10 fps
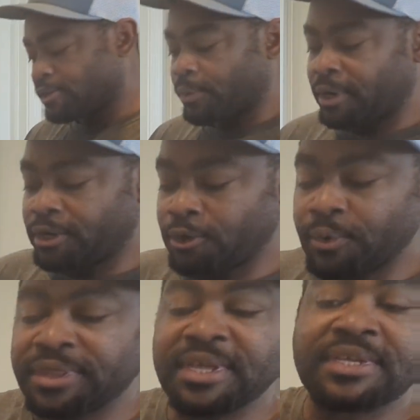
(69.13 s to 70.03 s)
So we're going to do
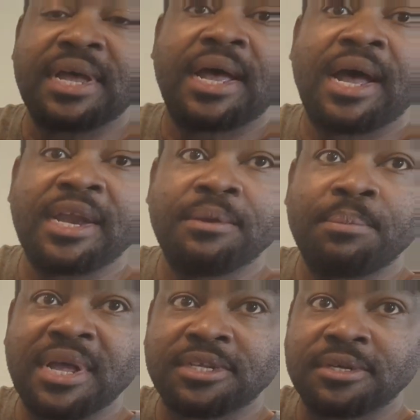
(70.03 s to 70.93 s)
with this honey
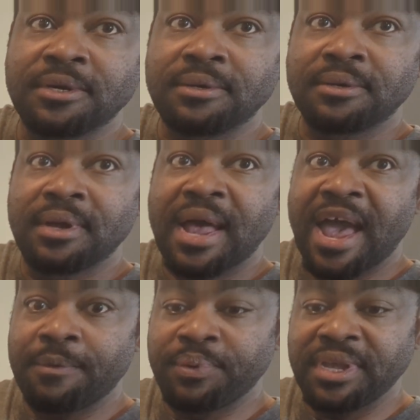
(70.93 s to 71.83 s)
mustard
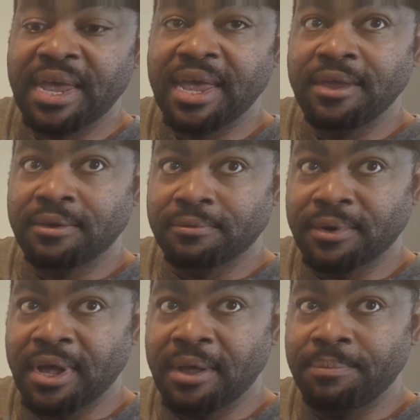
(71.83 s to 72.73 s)
IPA
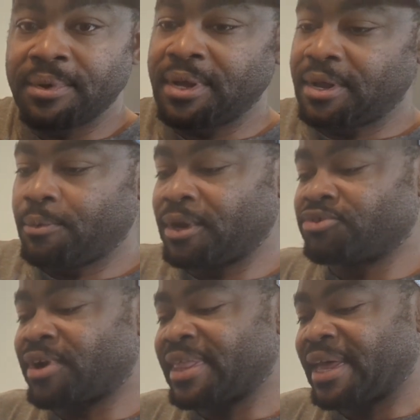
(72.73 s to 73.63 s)
rub. We're going
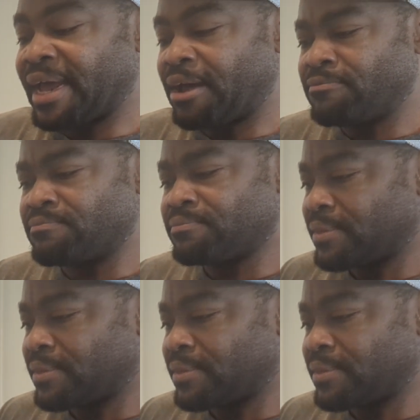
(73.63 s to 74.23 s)
to try that out.